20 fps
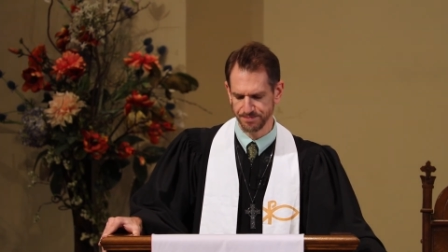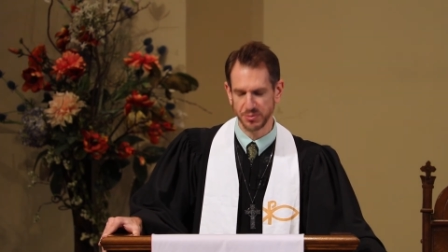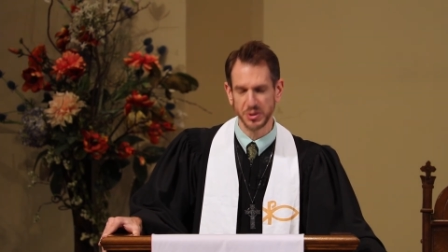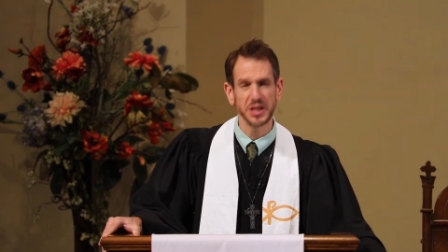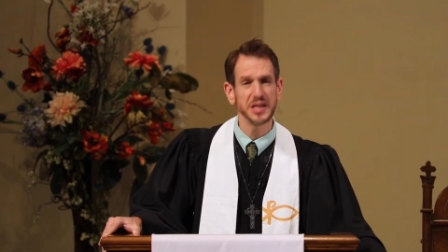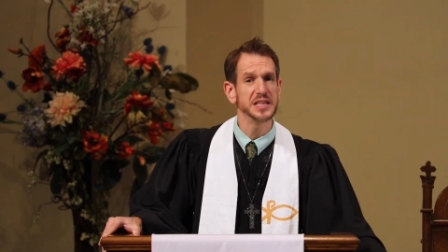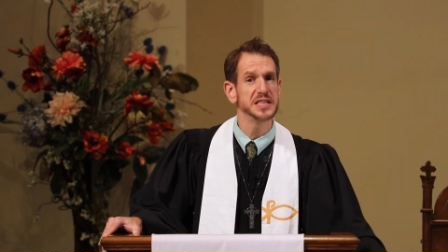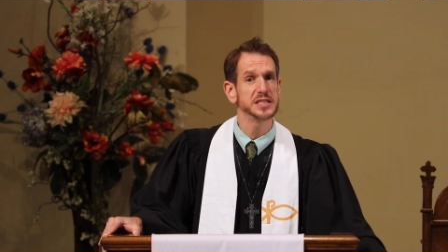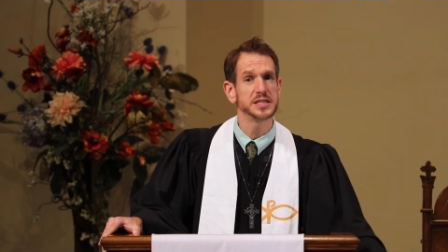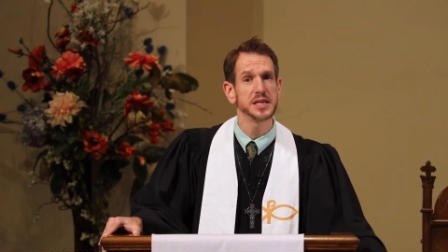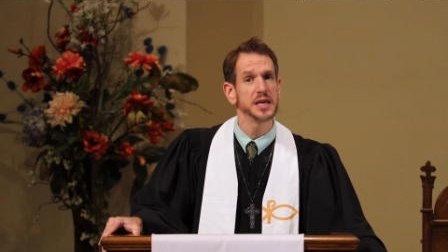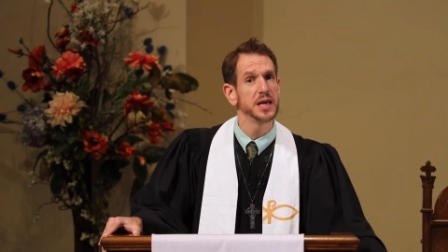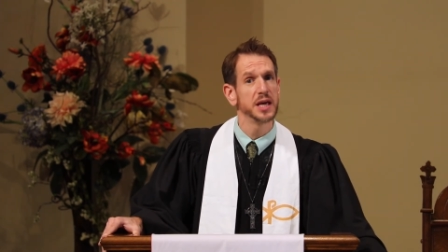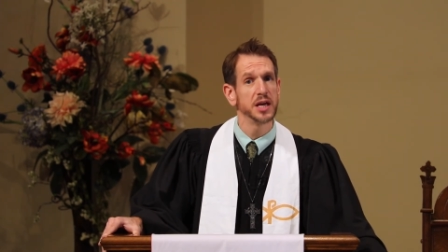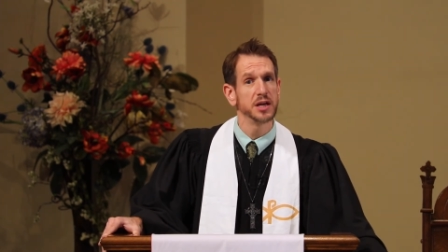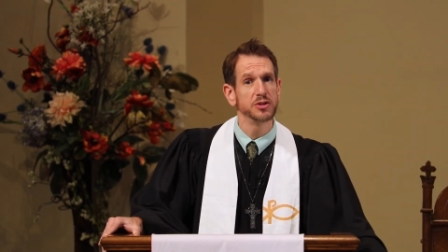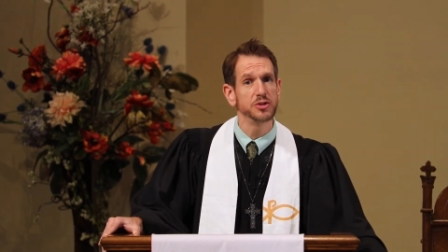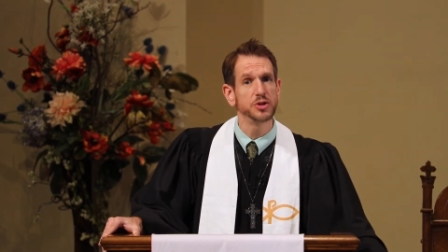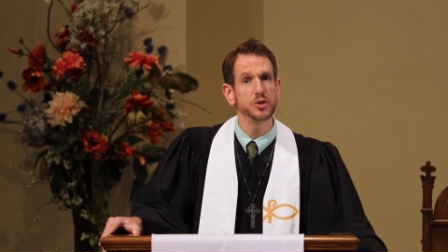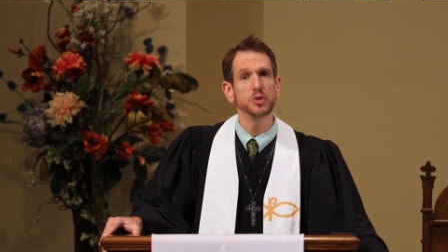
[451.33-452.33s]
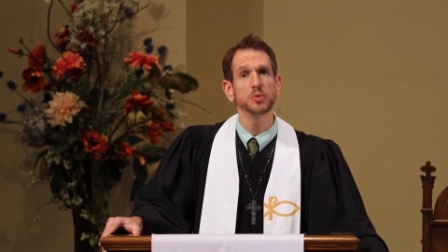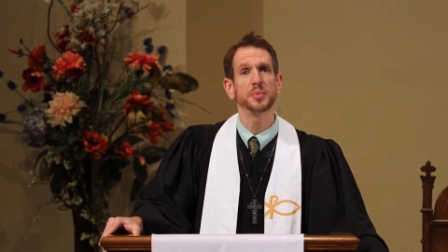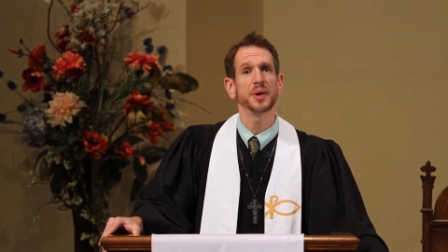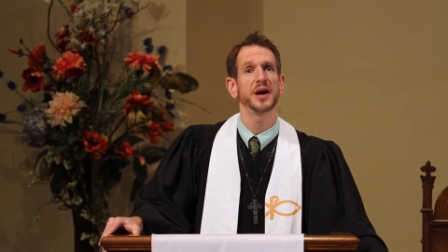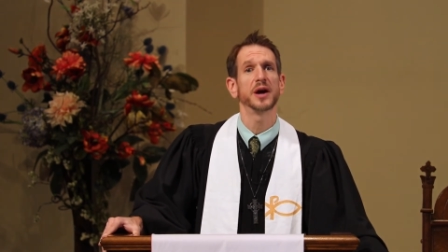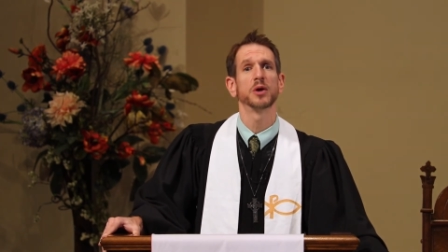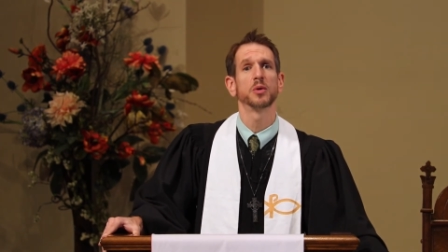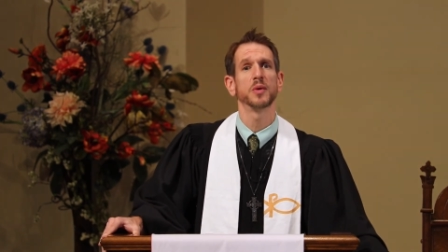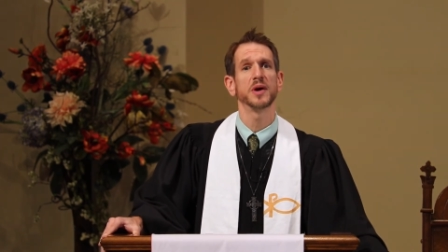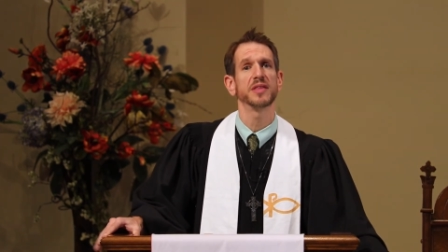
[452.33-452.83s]
Please do
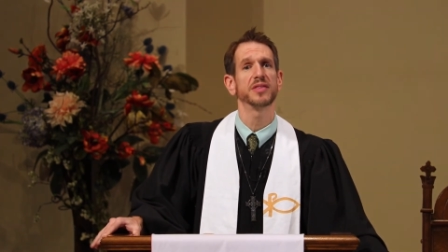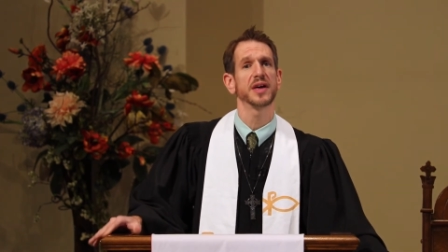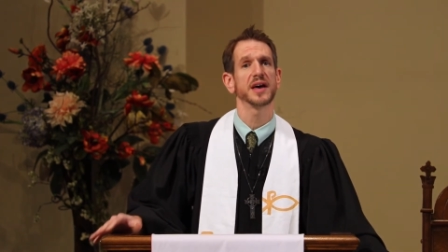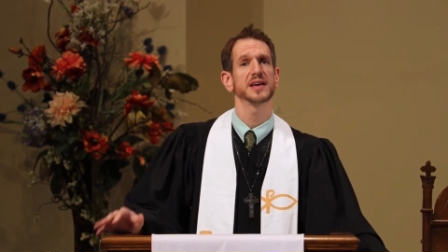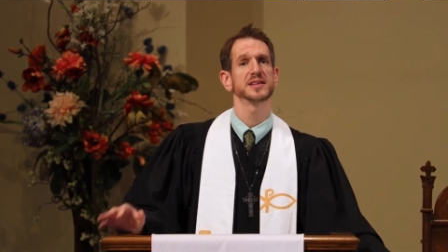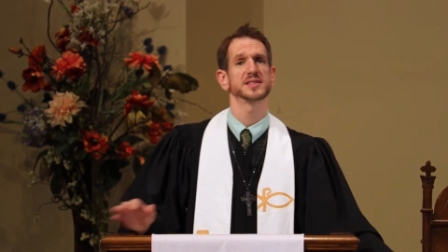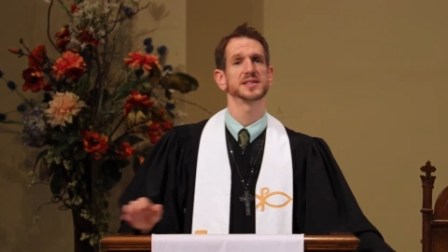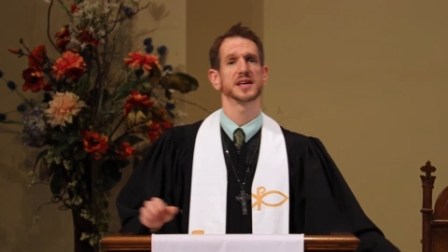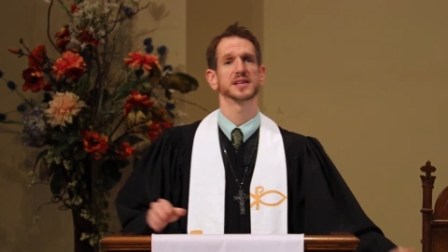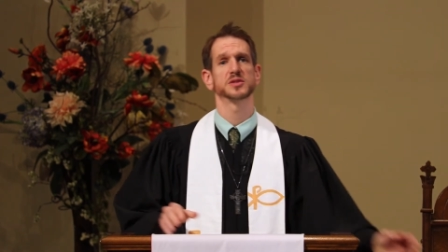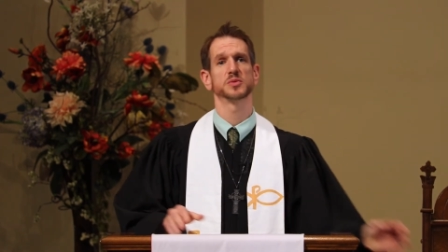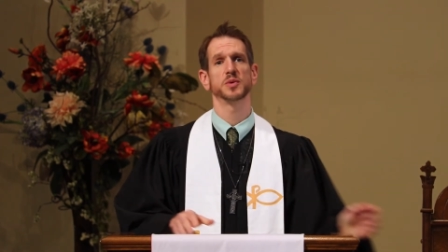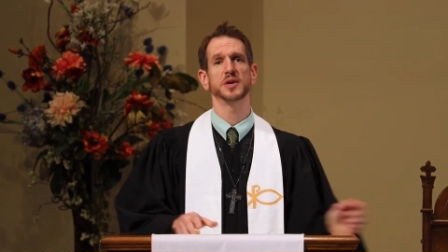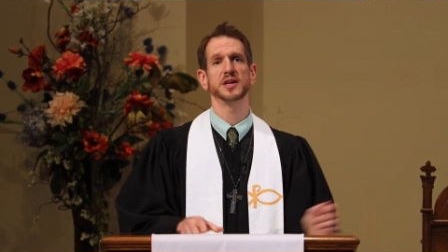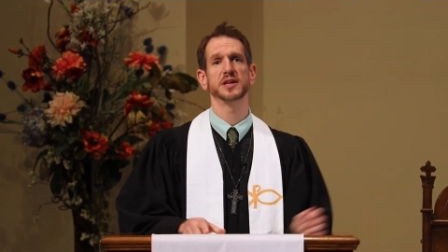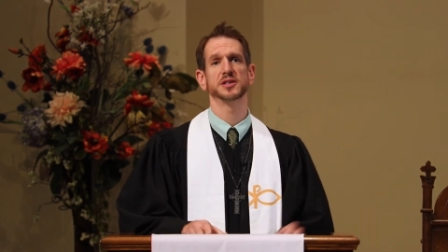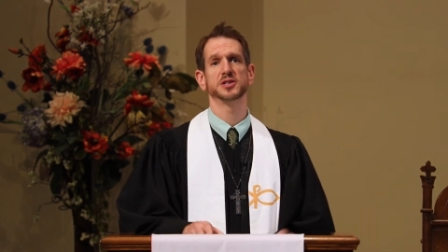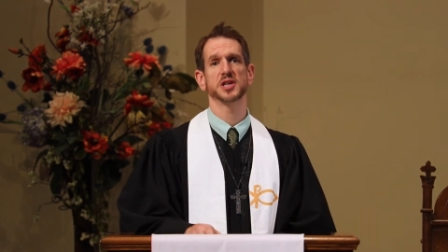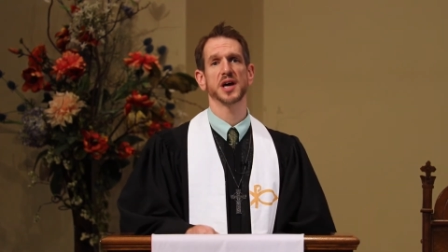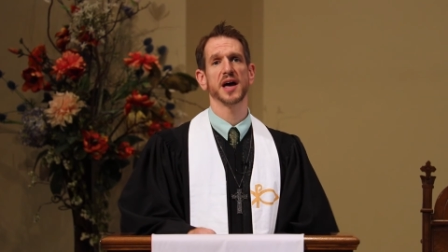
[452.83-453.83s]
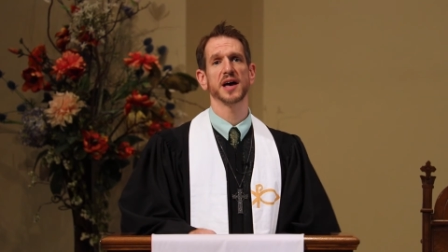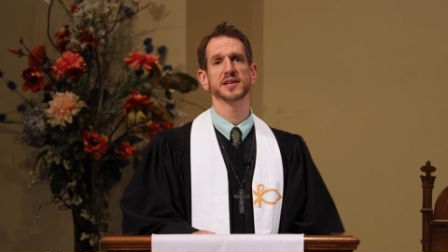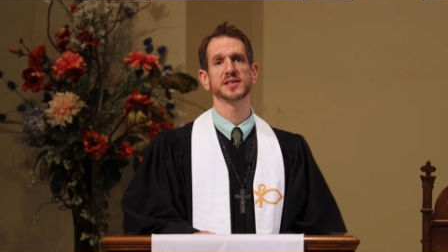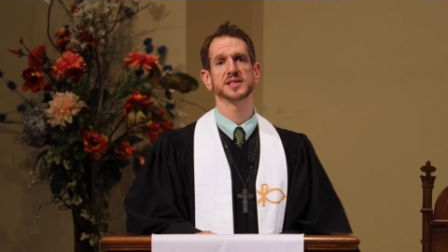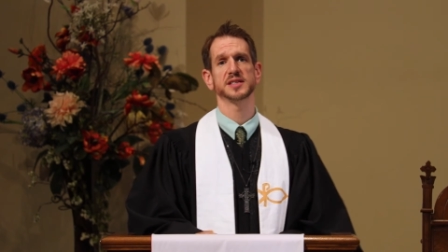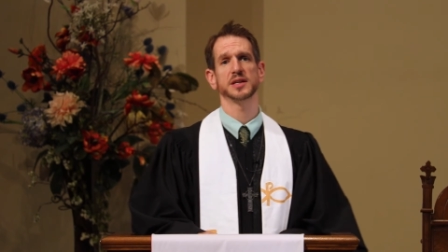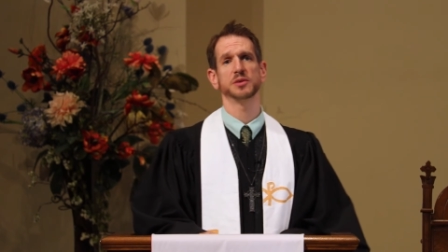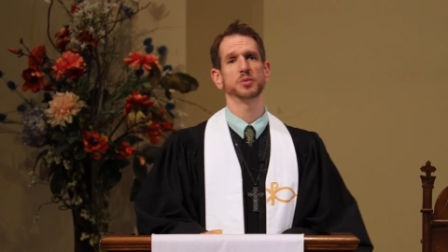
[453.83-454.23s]
bear with us as we adjust,